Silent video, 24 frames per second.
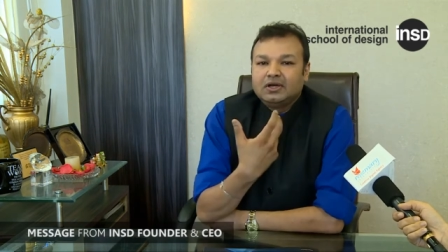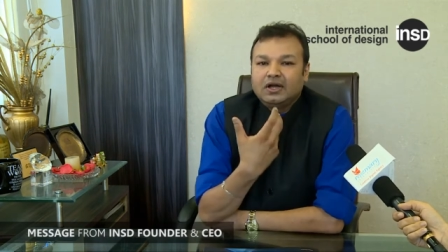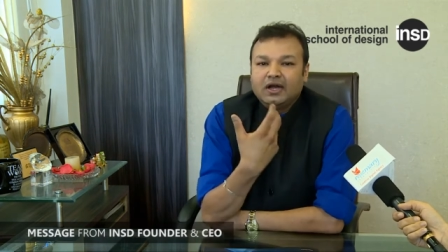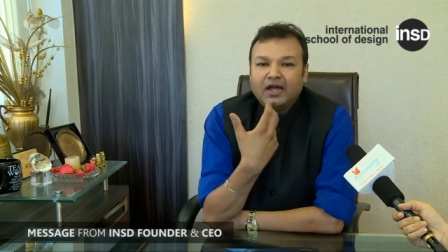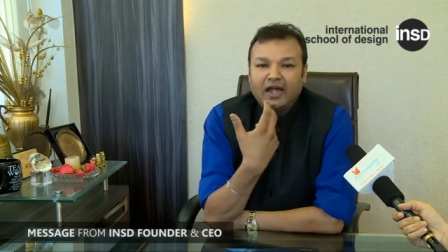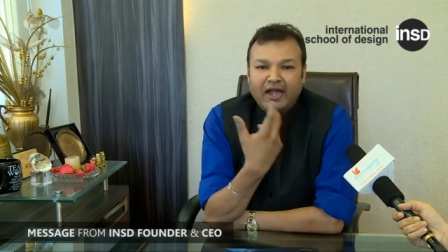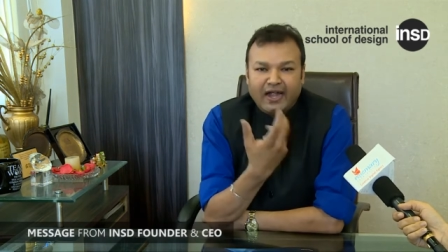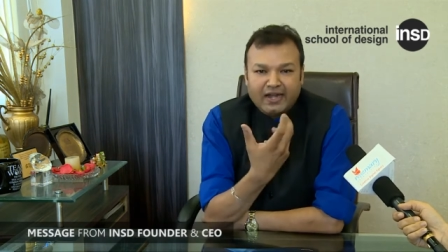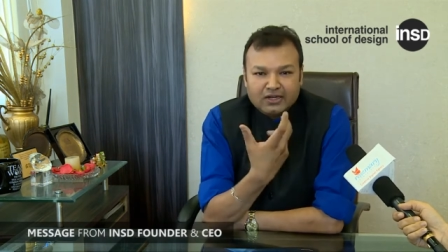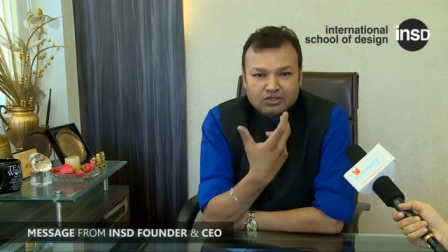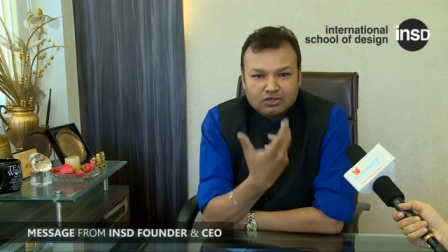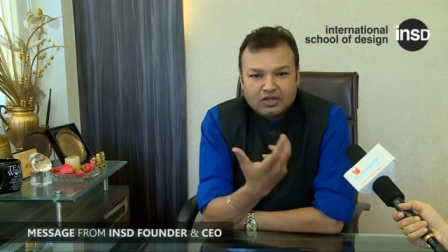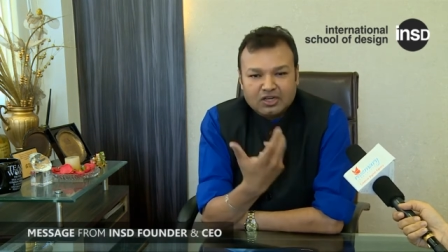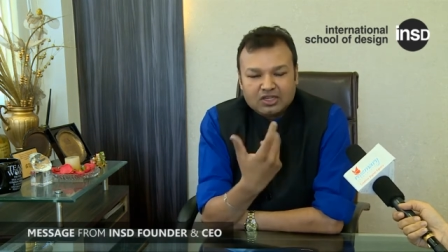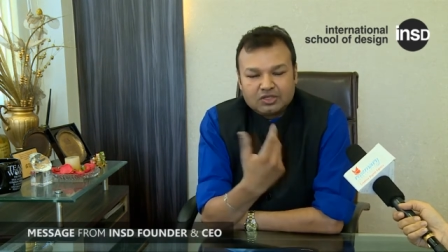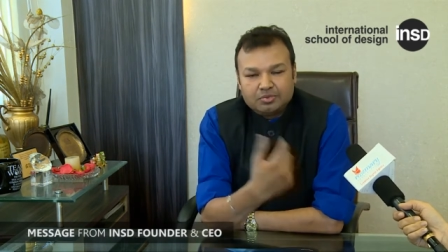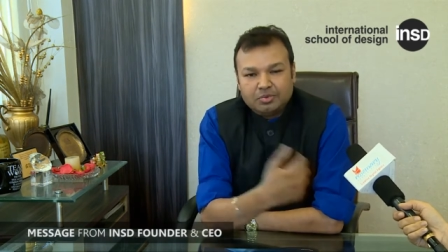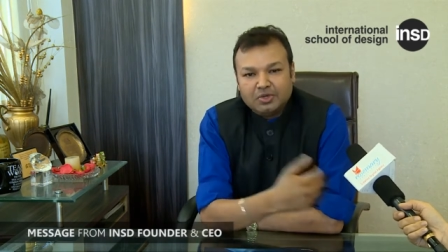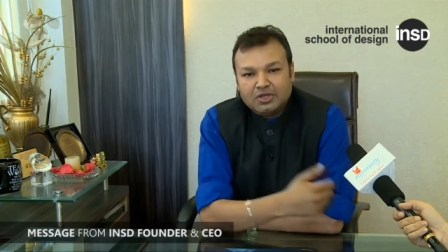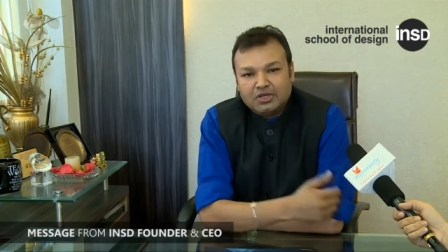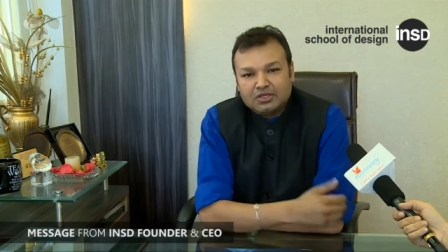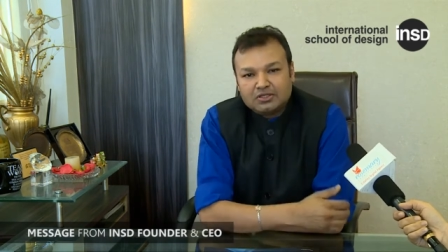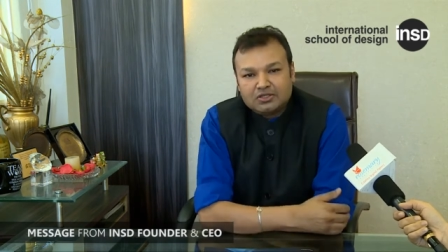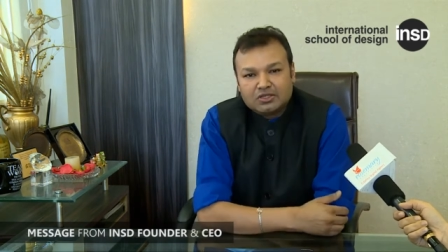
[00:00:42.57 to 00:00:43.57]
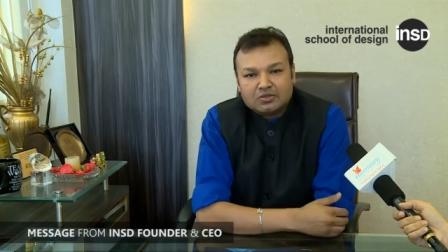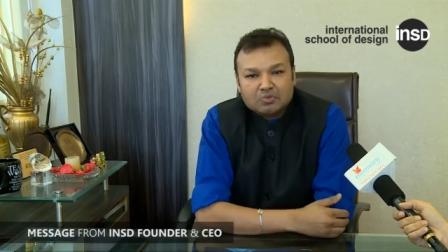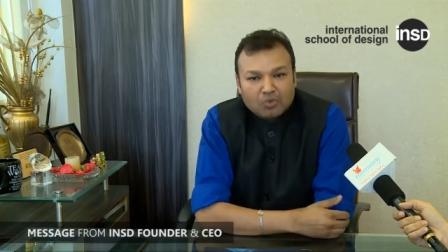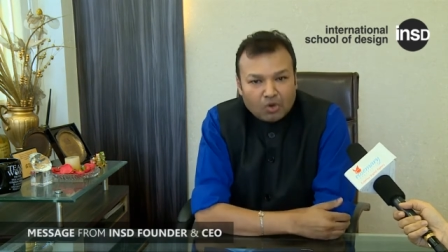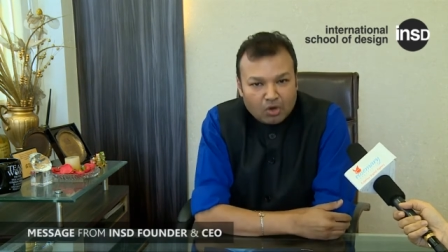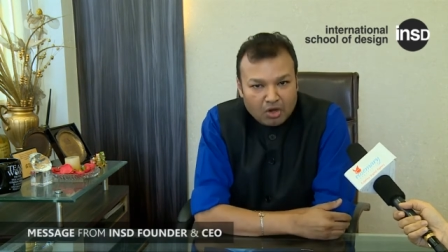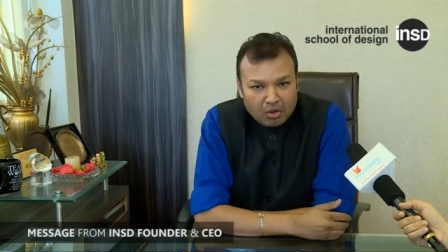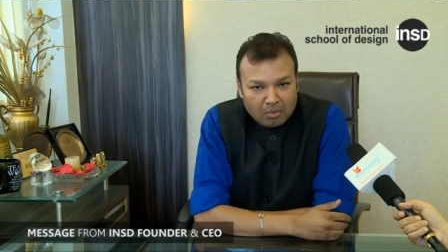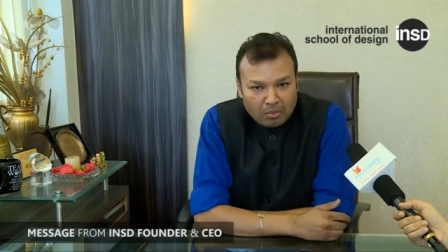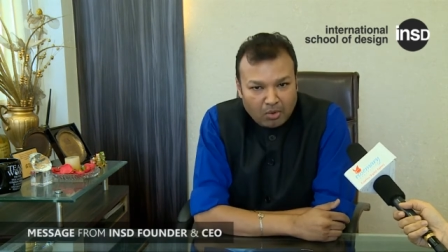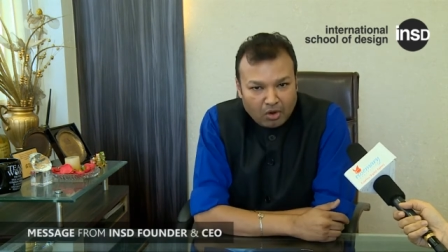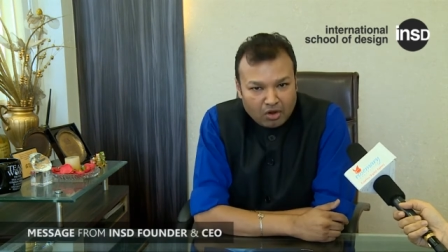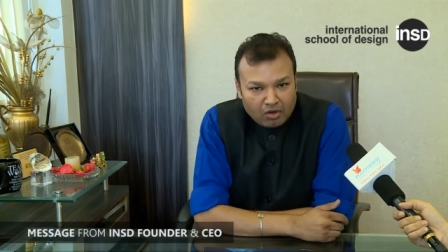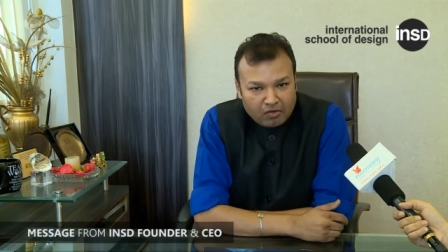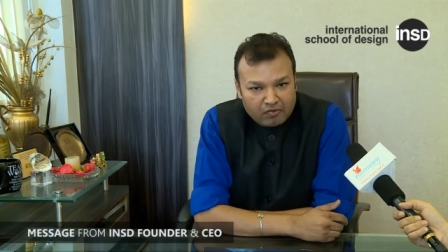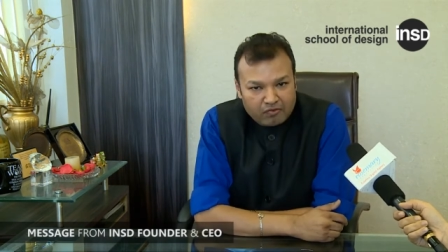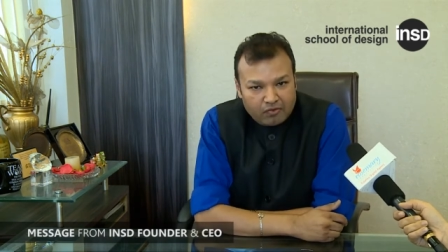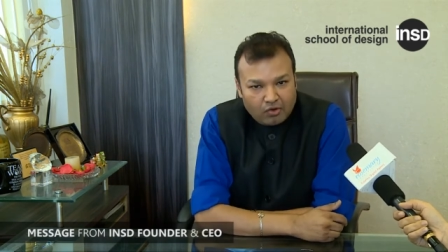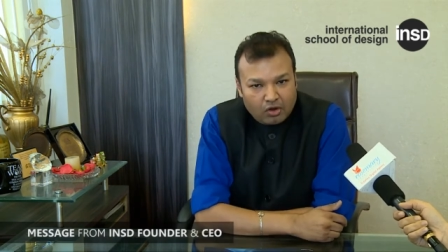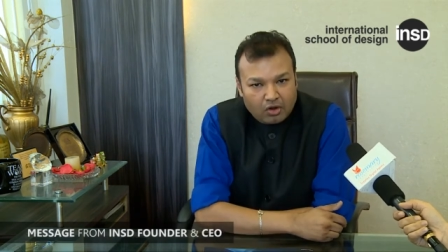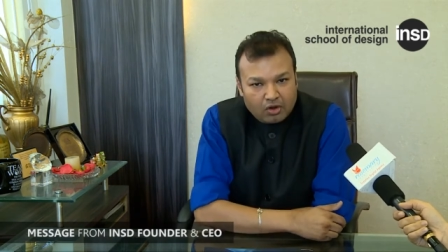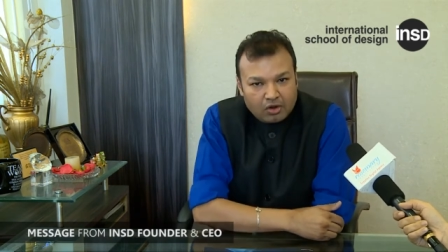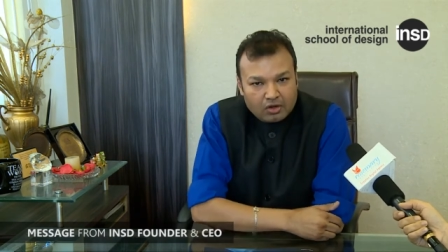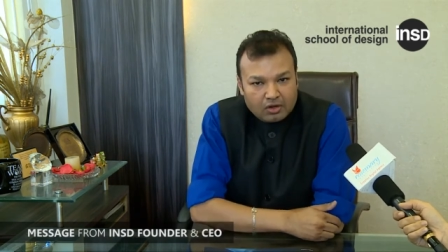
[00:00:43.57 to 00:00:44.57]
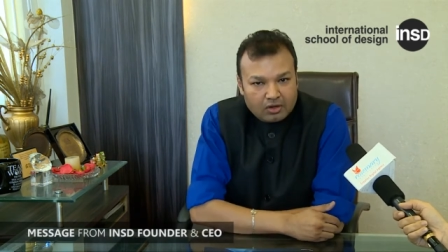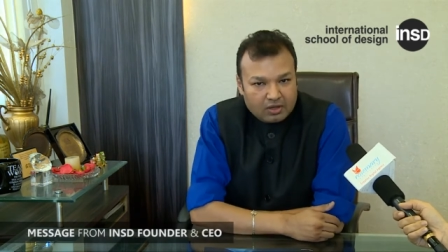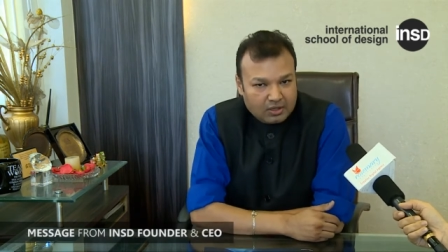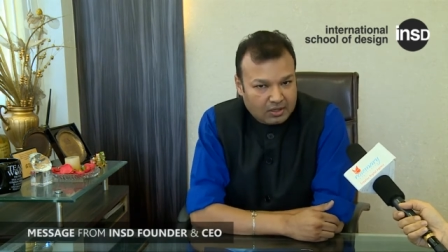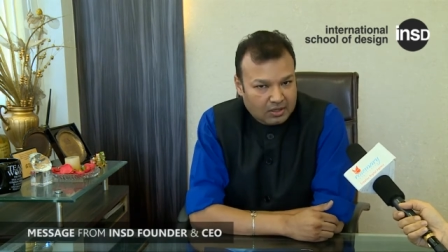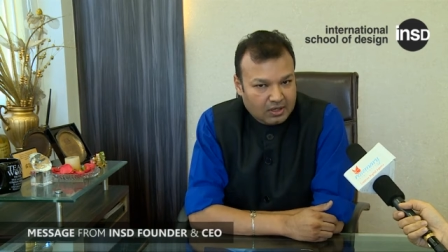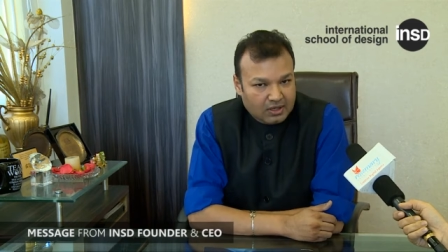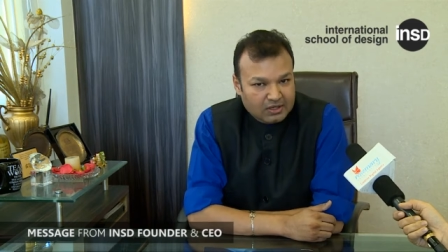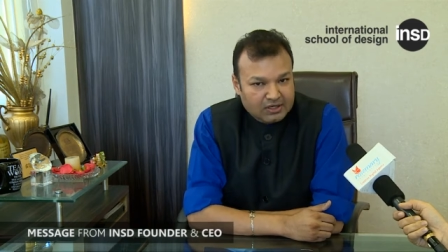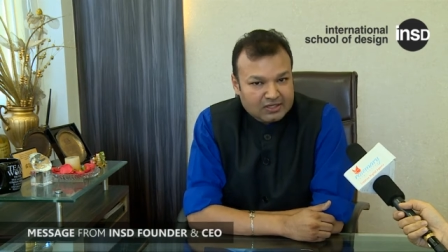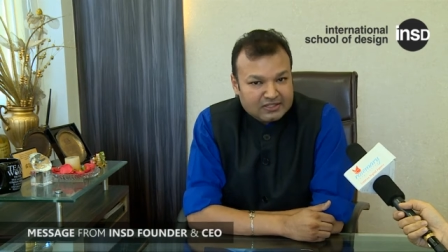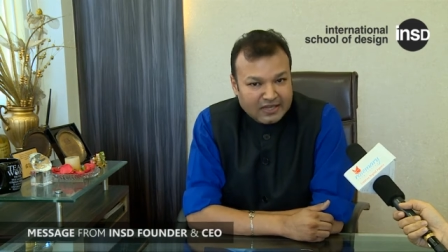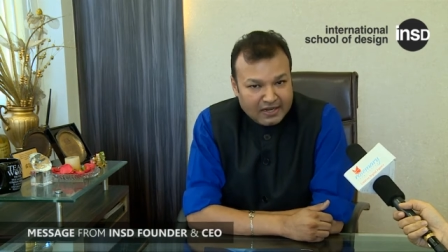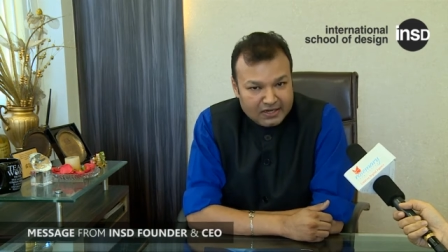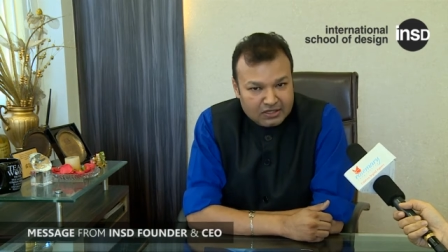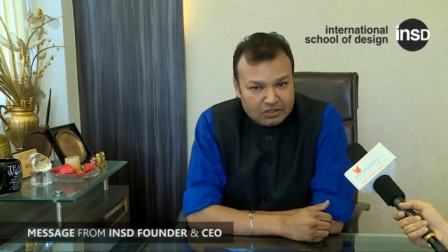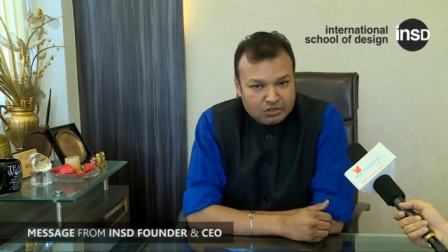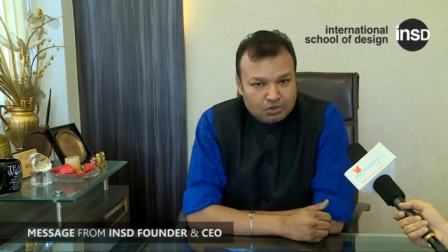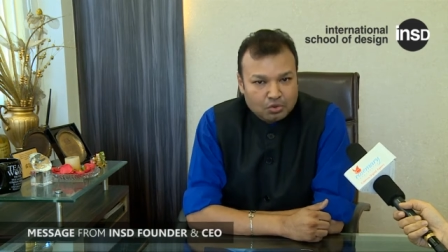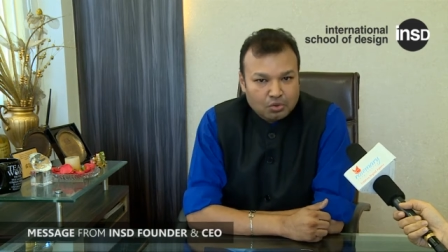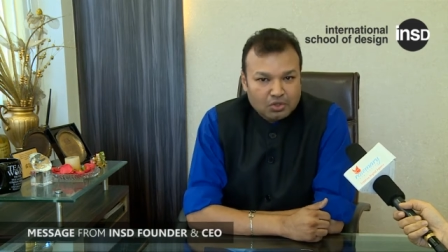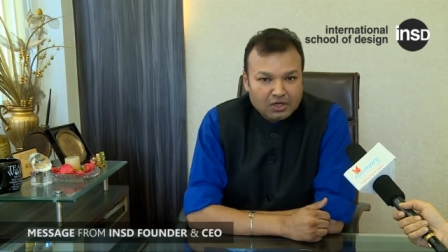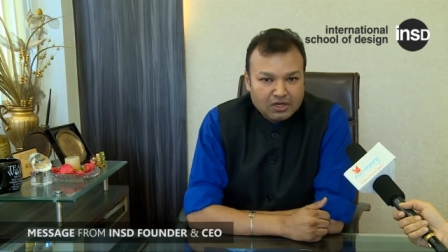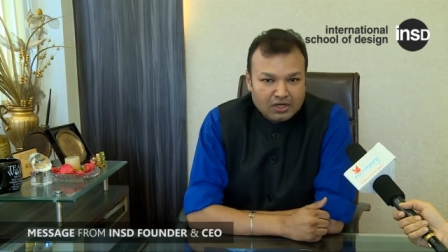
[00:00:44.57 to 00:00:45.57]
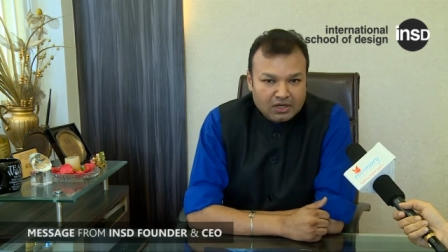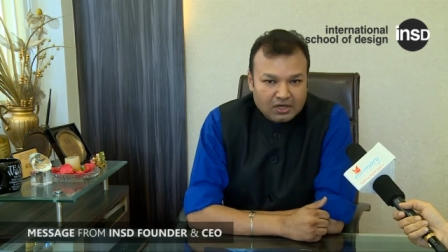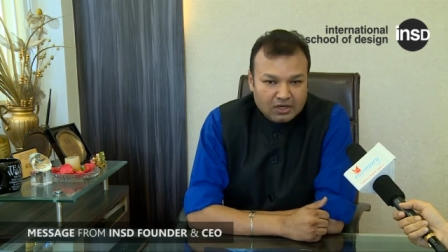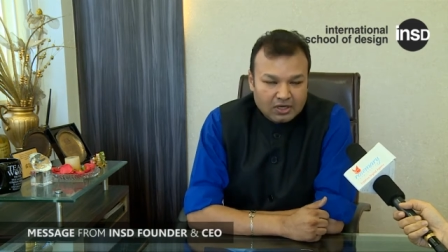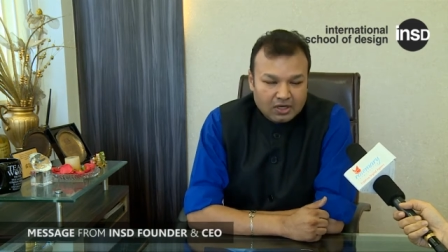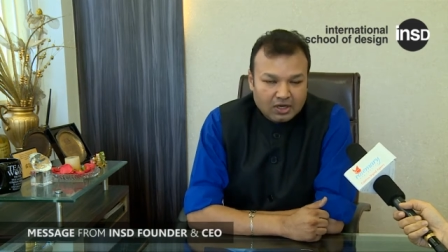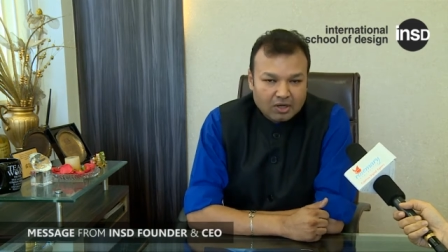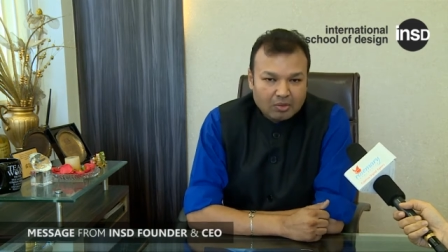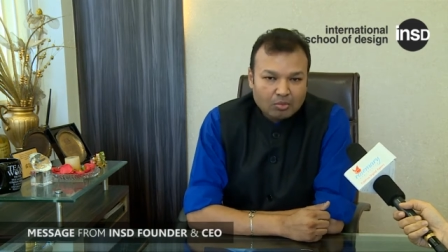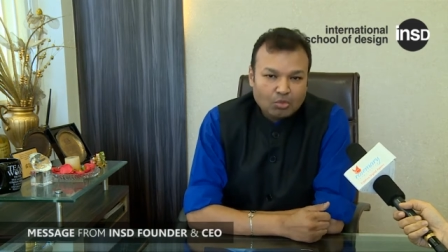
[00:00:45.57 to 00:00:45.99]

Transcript: a hands-on experience is more important for a design student